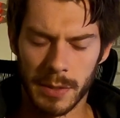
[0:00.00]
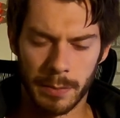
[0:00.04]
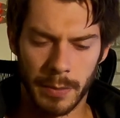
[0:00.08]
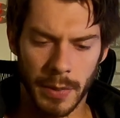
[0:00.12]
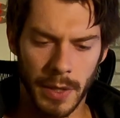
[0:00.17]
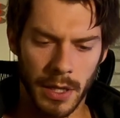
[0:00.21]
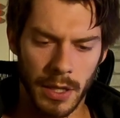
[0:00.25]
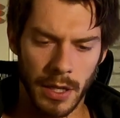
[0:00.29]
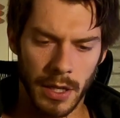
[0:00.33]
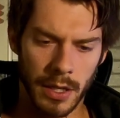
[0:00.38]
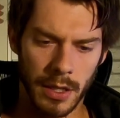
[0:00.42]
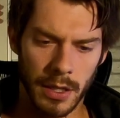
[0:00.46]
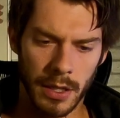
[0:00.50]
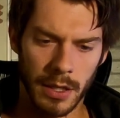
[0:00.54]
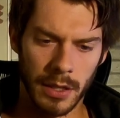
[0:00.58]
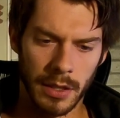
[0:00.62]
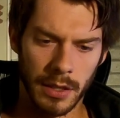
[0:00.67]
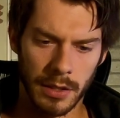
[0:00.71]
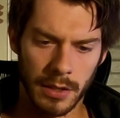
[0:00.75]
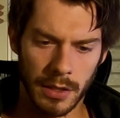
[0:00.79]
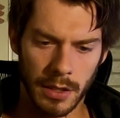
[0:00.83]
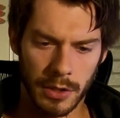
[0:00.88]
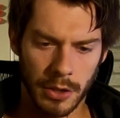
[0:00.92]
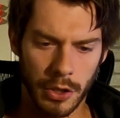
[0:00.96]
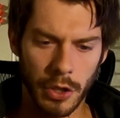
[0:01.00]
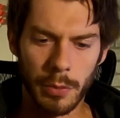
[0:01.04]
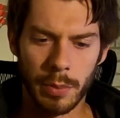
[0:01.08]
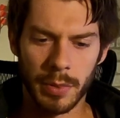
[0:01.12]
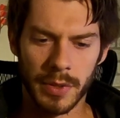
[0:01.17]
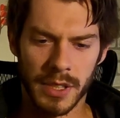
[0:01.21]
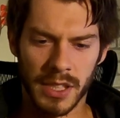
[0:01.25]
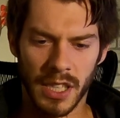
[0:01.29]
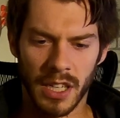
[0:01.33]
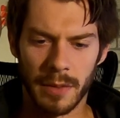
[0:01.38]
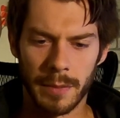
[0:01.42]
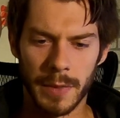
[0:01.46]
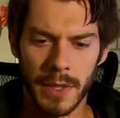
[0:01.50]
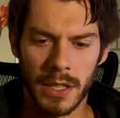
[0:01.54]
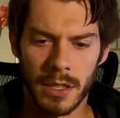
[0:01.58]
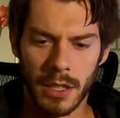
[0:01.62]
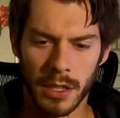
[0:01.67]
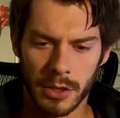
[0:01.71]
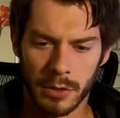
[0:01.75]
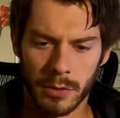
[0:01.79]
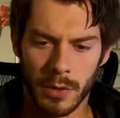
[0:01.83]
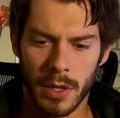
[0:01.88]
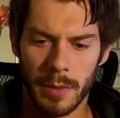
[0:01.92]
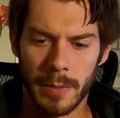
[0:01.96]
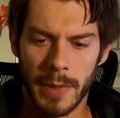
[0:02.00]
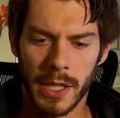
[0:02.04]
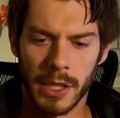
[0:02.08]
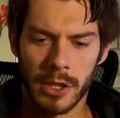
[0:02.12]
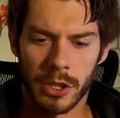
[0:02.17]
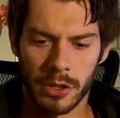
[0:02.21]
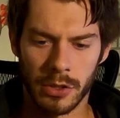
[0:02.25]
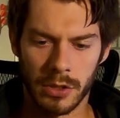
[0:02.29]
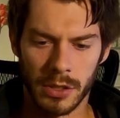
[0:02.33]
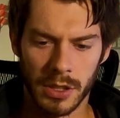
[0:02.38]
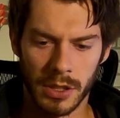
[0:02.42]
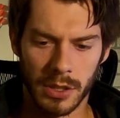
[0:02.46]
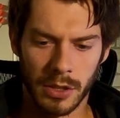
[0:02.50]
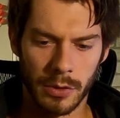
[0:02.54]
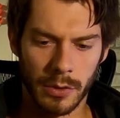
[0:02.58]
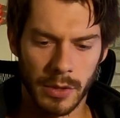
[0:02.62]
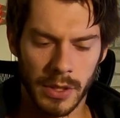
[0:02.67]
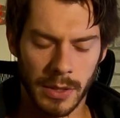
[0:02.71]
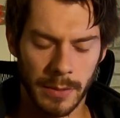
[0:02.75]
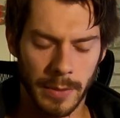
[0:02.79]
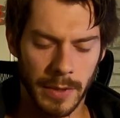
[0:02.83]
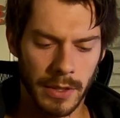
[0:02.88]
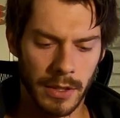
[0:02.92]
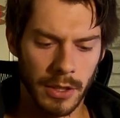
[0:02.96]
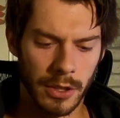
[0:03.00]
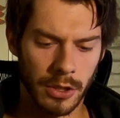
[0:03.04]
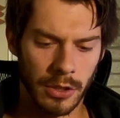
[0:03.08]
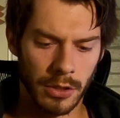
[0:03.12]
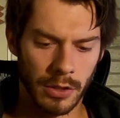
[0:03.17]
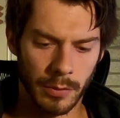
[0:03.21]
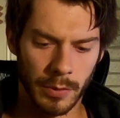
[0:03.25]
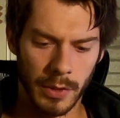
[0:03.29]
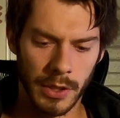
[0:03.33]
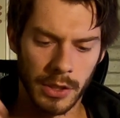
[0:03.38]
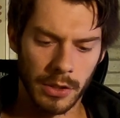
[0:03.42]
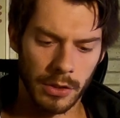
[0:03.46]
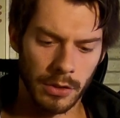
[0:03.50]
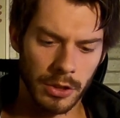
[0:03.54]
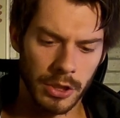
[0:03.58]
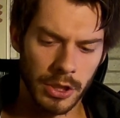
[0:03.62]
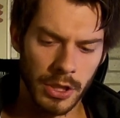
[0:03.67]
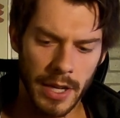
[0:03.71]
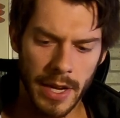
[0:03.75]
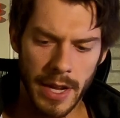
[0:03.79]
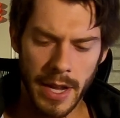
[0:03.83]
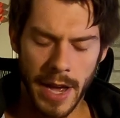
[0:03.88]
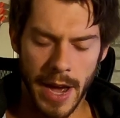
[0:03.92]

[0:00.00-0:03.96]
but in the 2% of me does want to make sure, just doing some additional research.